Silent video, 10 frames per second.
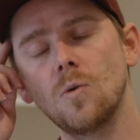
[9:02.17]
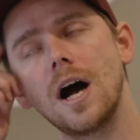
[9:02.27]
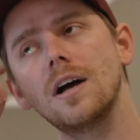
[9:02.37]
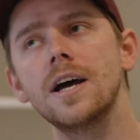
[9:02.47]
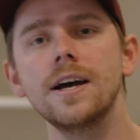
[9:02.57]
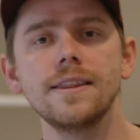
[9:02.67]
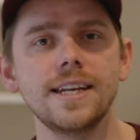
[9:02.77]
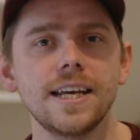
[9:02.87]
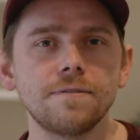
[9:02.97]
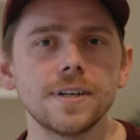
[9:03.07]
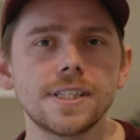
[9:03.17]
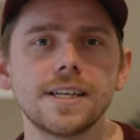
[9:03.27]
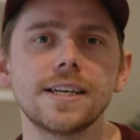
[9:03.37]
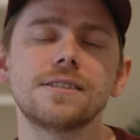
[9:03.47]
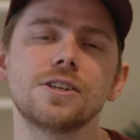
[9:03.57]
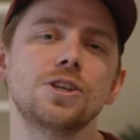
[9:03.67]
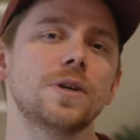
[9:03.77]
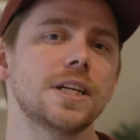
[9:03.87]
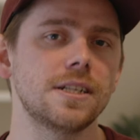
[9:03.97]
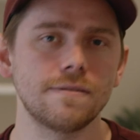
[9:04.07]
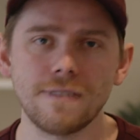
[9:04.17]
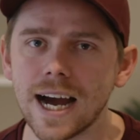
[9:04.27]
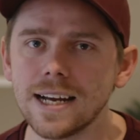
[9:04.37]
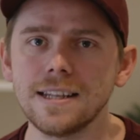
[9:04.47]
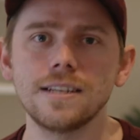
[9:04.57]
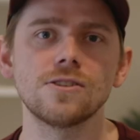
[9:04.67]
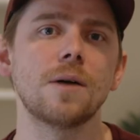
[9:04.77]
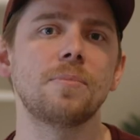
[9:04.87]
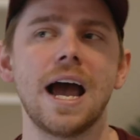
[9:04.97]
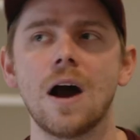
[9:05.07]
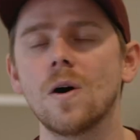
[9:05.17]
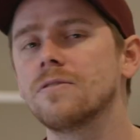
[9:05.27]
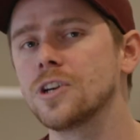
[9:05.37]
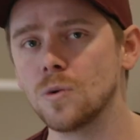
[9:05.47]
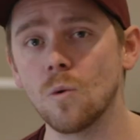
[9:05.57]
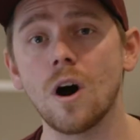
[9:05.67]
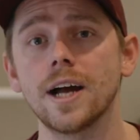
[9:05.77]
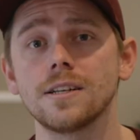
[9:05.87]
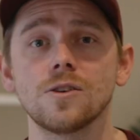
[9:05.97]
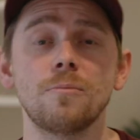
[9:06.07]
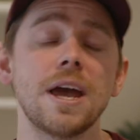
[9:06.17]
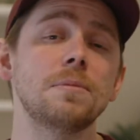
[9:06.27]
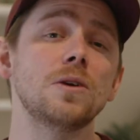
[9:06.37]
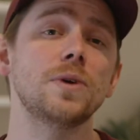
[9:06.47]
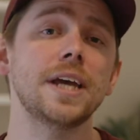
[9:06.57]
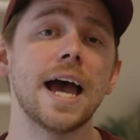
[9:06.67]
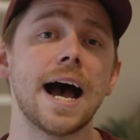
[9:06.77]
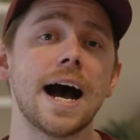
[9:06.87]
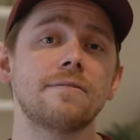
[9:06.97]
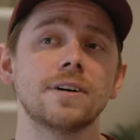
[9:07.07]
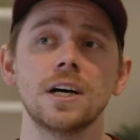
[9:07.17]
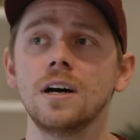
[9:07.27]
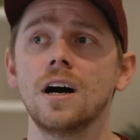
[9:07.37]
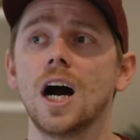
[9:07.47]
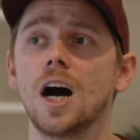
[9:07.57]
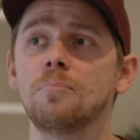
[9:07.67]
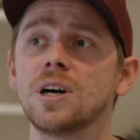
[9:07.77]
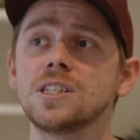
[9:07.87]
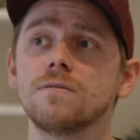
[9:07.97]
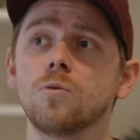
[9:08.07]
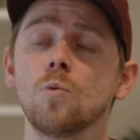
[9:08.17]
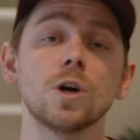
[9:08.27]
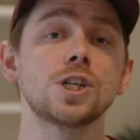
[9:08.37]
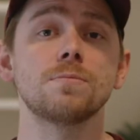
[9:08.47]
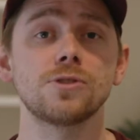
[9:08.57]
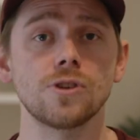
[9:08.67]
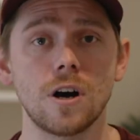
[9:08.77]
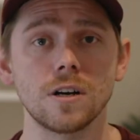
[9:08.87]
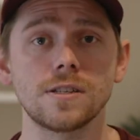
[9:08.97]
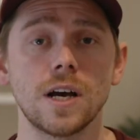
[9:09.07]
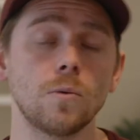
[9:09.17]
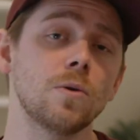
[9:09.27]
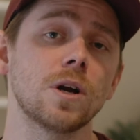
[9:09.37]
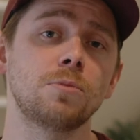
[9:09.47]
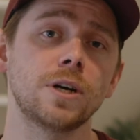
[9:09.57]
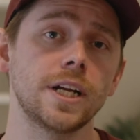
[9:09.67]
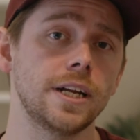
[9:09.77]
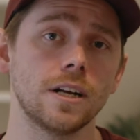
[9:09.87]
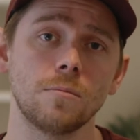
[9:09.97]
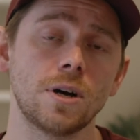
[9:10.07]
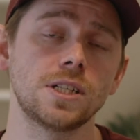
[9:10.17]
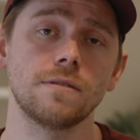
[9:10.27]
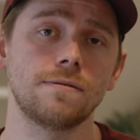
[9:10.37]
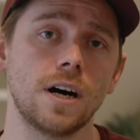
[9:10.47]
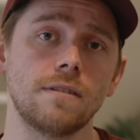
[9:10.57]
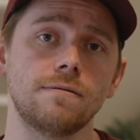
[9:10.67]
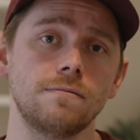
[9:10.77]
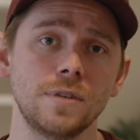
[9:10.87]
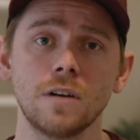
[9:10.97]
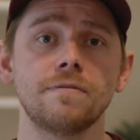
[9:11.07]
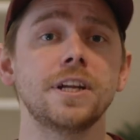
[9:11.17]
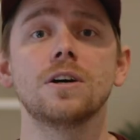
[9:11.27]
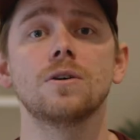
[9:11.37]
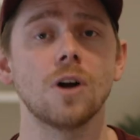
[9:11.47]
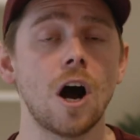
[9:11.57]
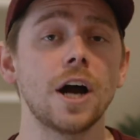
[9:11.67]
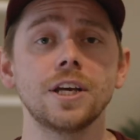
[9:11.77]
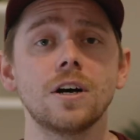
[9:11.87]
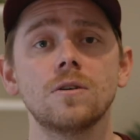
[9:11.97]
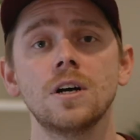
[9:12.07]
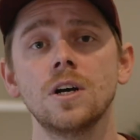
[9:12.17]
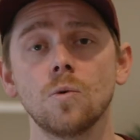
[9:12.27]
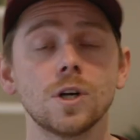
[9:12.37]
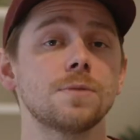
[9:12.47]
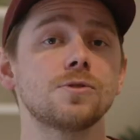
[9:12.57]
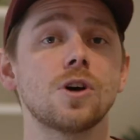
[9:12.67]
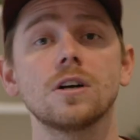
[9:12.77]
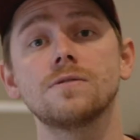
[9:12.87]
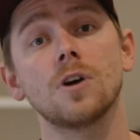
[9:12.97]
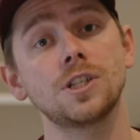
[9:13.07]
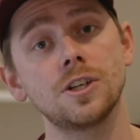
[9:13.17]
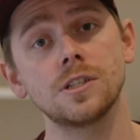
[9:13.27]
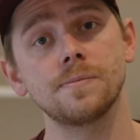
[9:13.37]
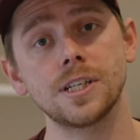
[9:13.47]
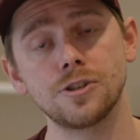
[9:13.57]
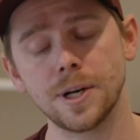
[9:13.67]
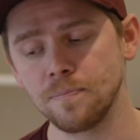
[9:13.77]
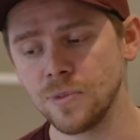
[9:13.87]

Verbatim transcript: Well, the difference is you can divide these up however you want. So maybe we have a bunch of worship songs that we want to put in here, a bunch of, of you know video or audio worship songs for our children's ministry.